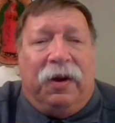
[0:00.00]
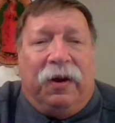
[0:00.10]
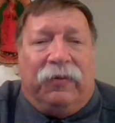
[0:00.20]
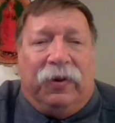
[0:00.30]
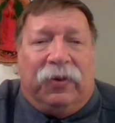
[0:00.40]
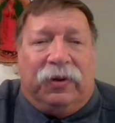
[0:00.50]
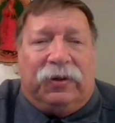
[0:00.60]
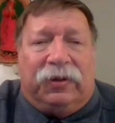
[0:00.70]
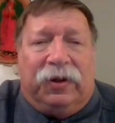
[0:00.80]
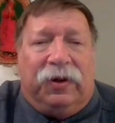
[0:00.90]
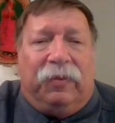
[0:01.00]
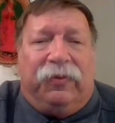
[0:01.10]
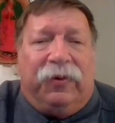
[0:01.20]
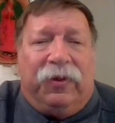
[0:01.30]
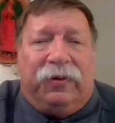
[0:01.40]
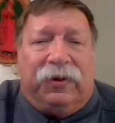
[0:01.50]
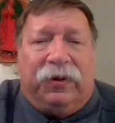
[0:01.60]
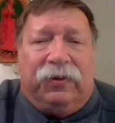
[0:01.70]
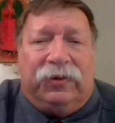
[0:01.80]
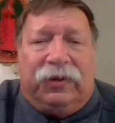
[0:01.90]
Everyone stood up for the
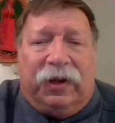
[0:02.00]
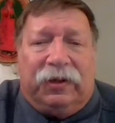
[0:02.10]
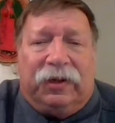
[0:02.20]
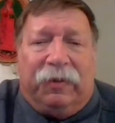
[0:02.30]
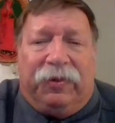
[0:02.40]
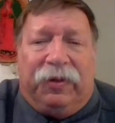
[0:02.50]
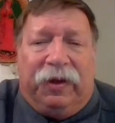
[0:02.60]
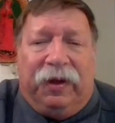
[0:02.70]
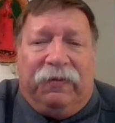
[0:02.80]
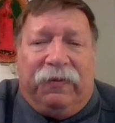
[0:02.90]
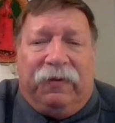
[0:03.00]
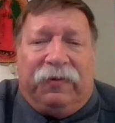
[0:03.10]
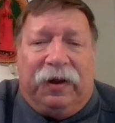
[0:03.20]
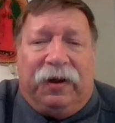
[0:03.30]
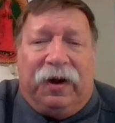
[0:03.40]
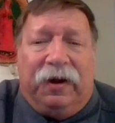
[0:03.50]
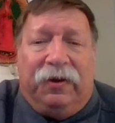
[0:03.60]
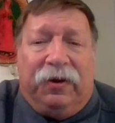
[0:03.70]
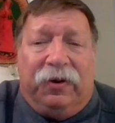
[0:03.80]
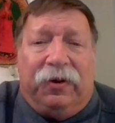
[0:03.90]
toast except the
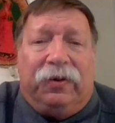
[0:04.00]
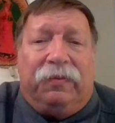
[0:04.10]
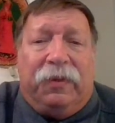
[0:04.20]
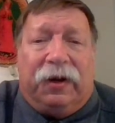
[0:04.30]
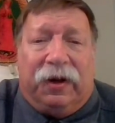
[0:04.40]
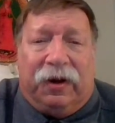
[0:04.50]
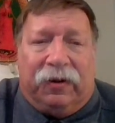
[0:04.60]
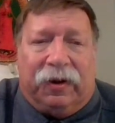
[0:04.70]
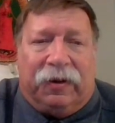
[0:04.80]
59-year-old McCarrick.